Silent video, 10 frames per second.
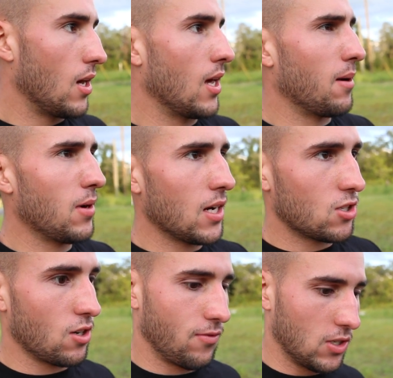and I'm not
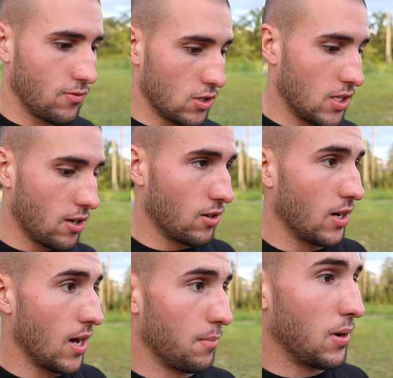sure if it's for sale or
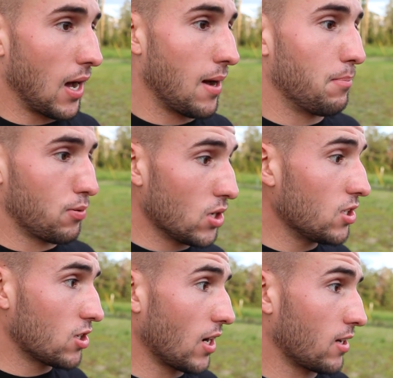not, but I'm
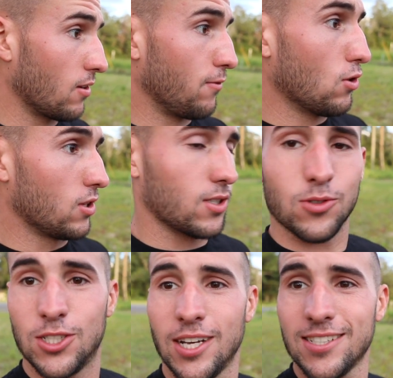pretty sure I can afford this
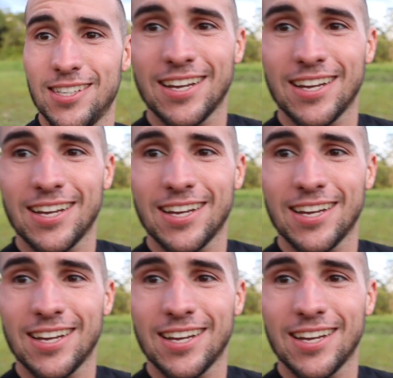one. Check this